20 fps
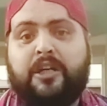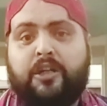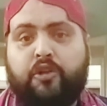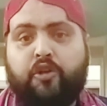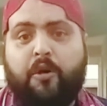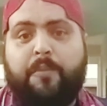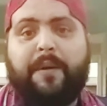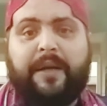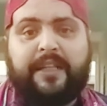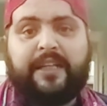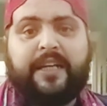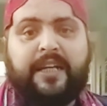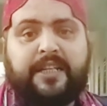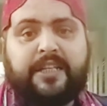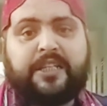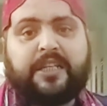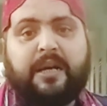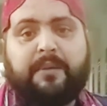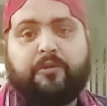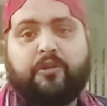nobody can
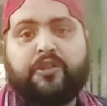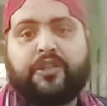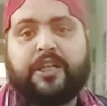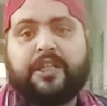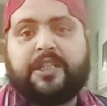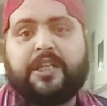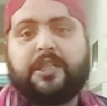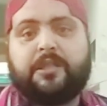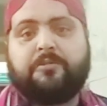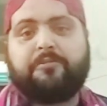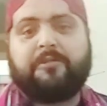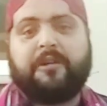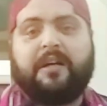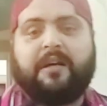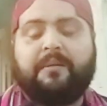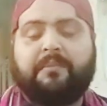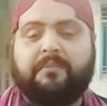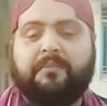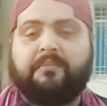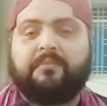stop your success
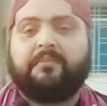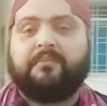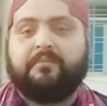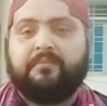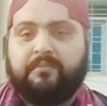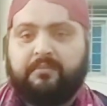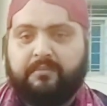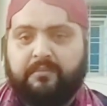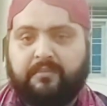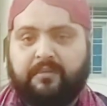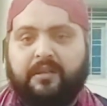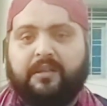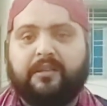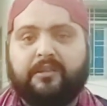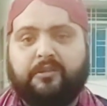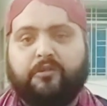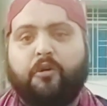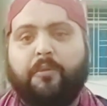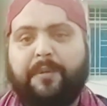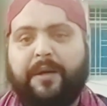from
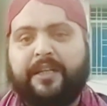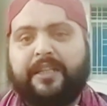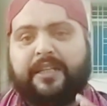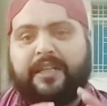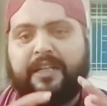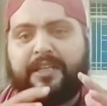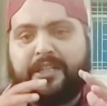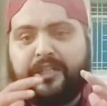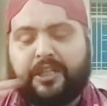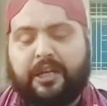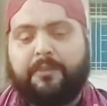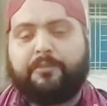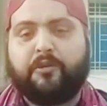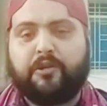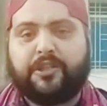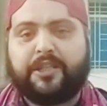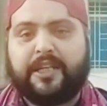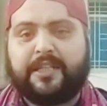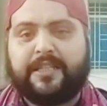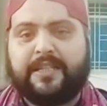nobody can stop your
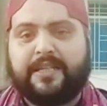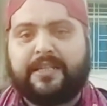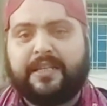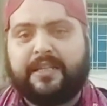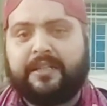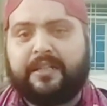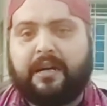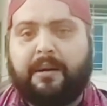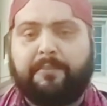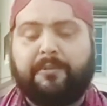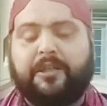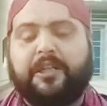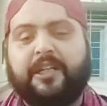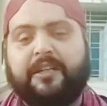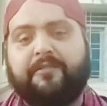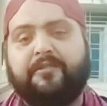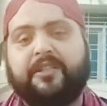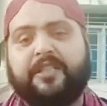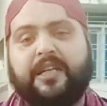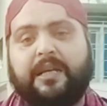success in
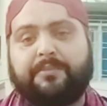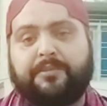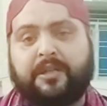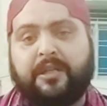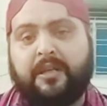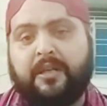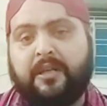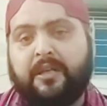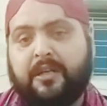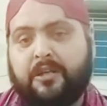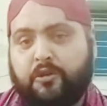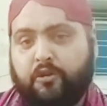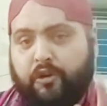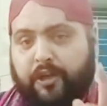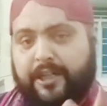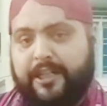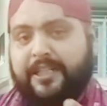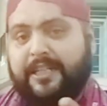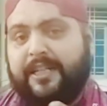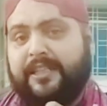competitive exams. So
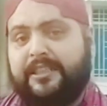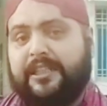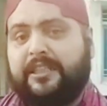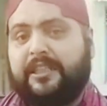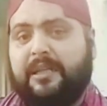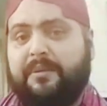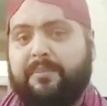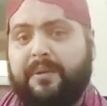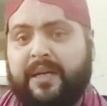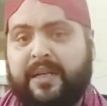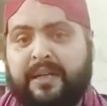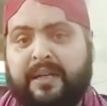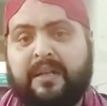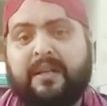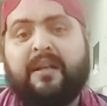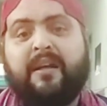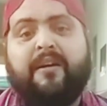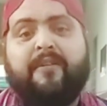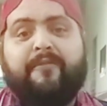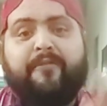ladies and gentlemen,
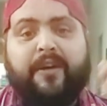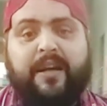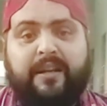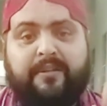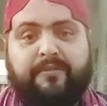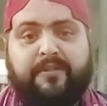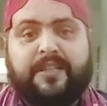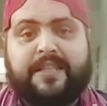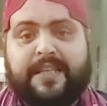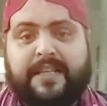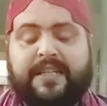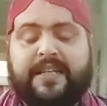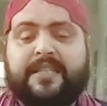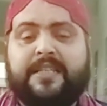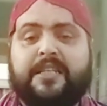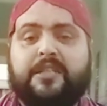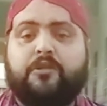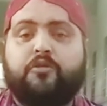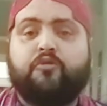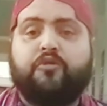when we
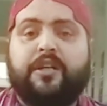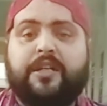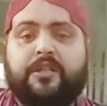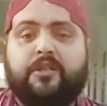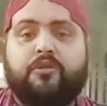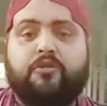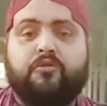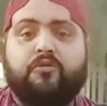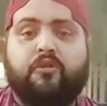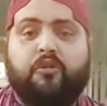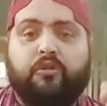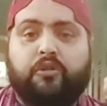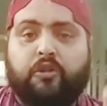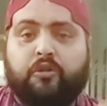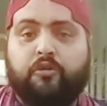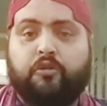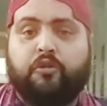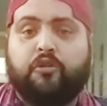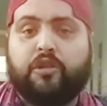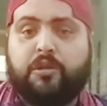suggest students to go
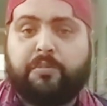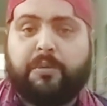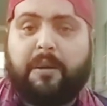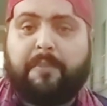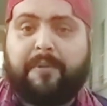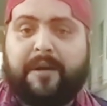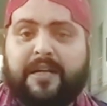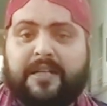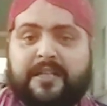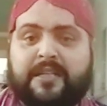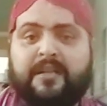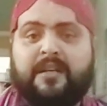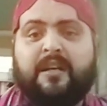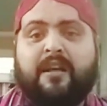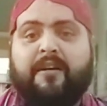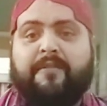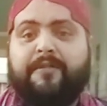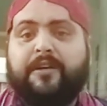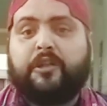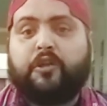through newspapers,
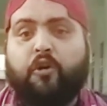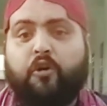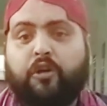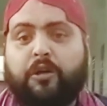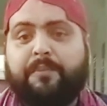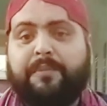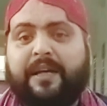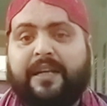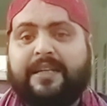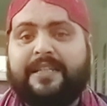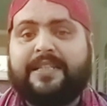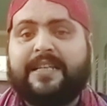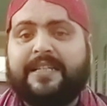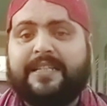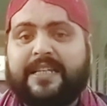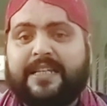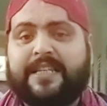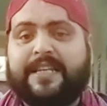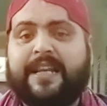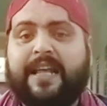we don't merely
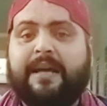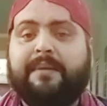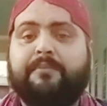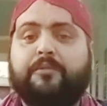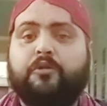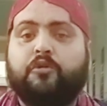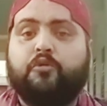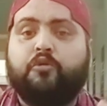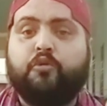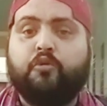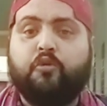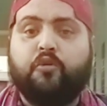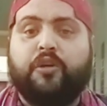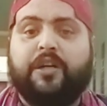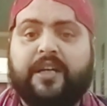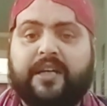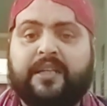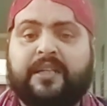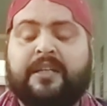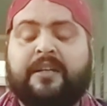suggest them to do
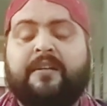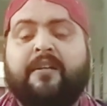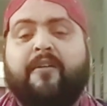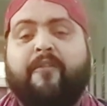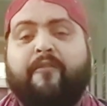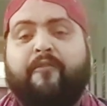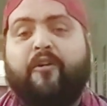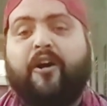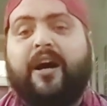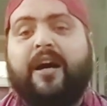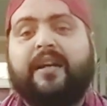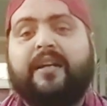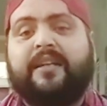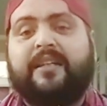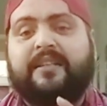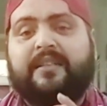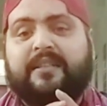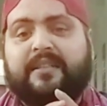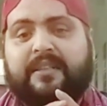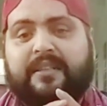it for
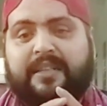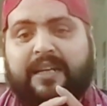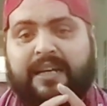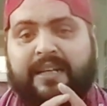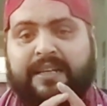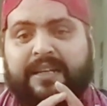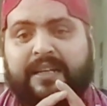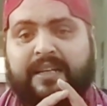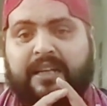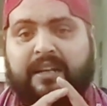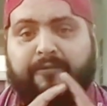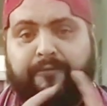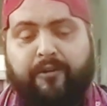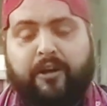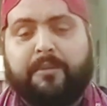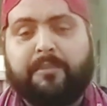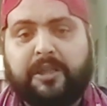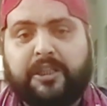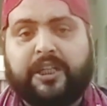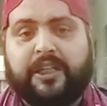gaining
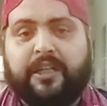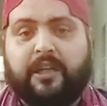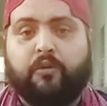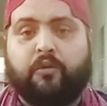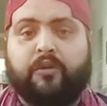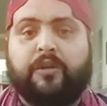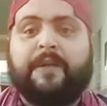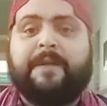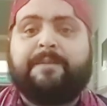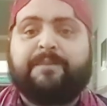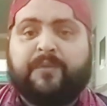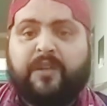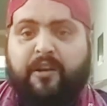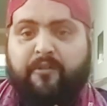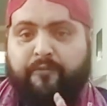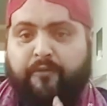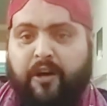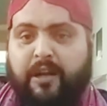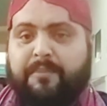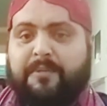information alone.
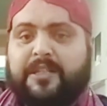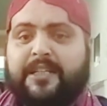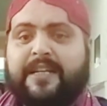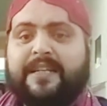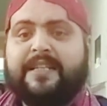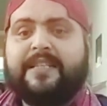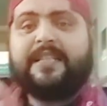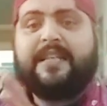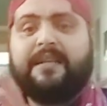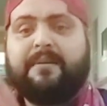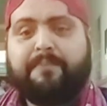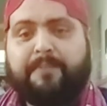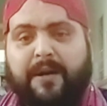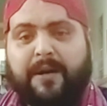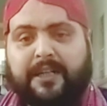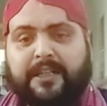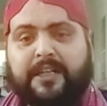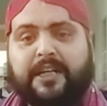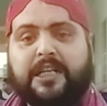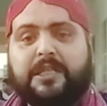Information is an
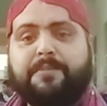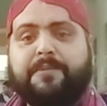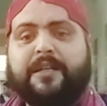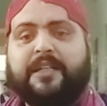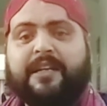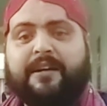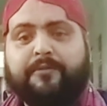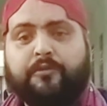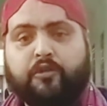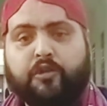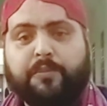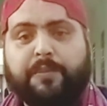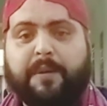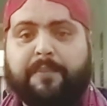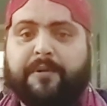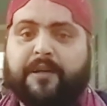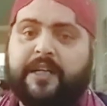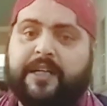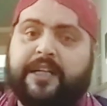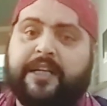important aspect of
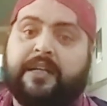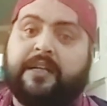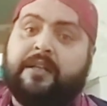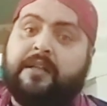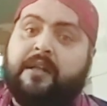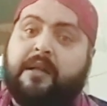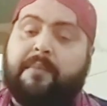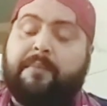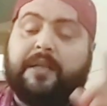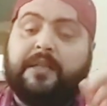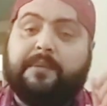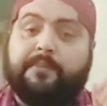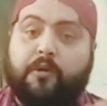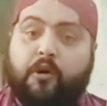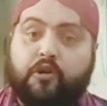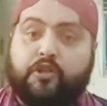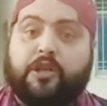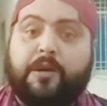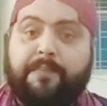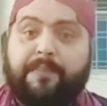newspaper reading, but the
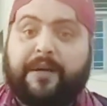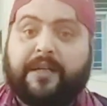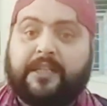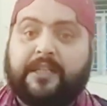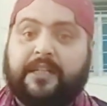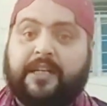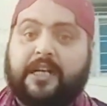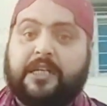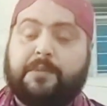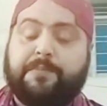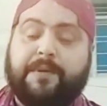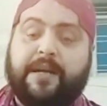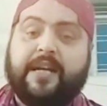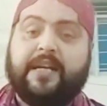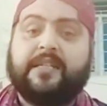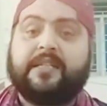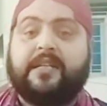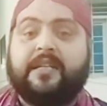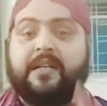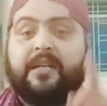most important
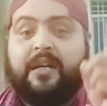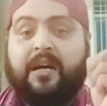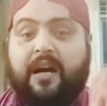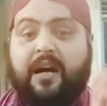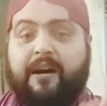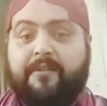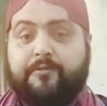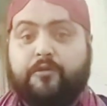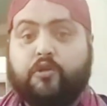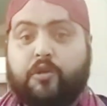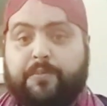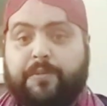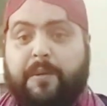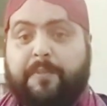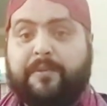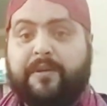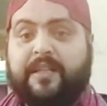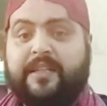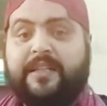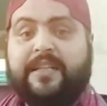aspect of
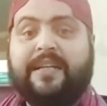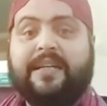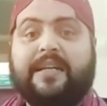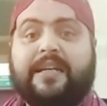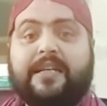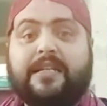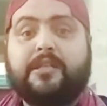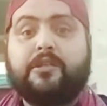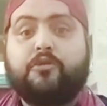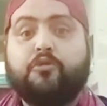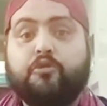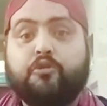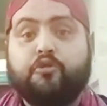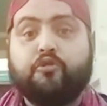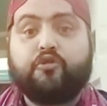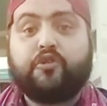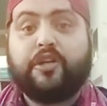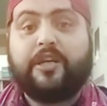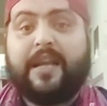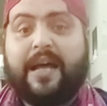newspaper reading is to
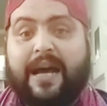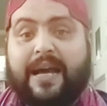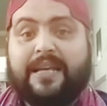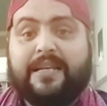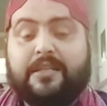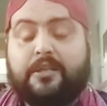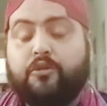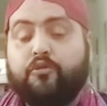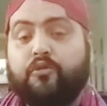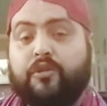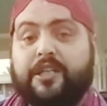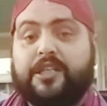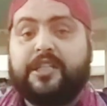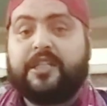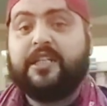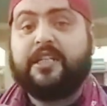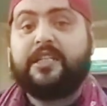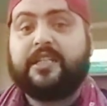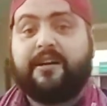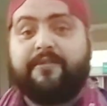utilize your
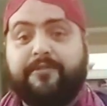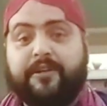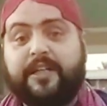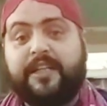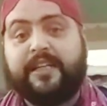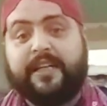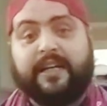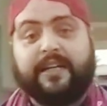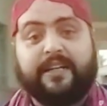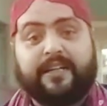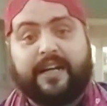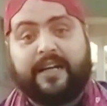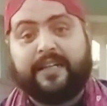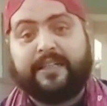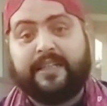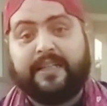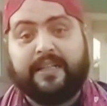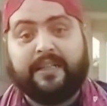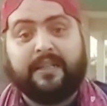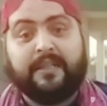skills of reading and
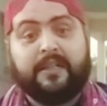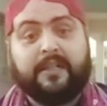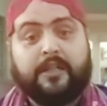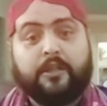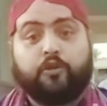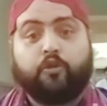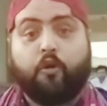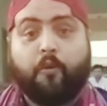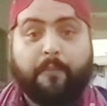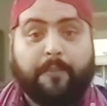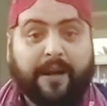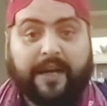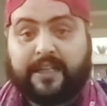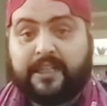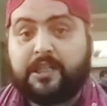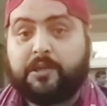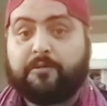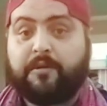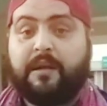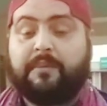writing through
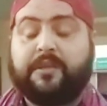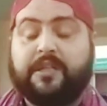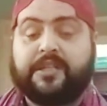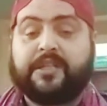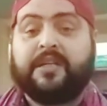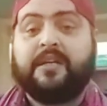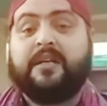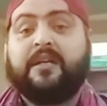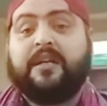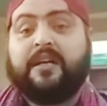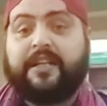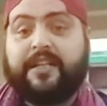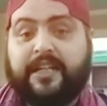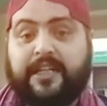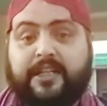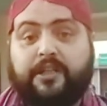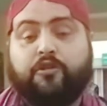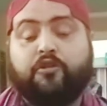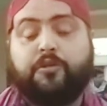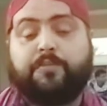practice from this.
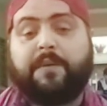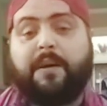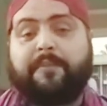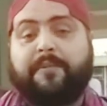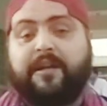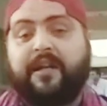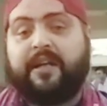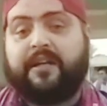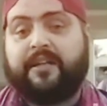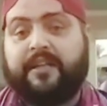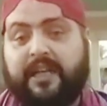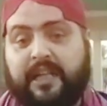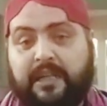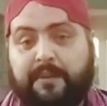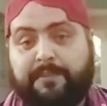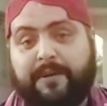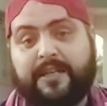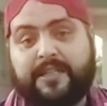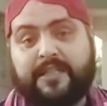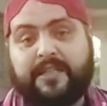Read newspaper on daily
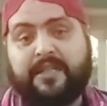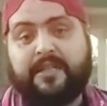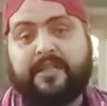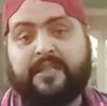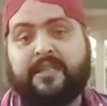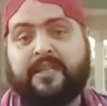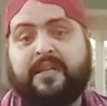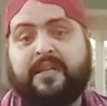basis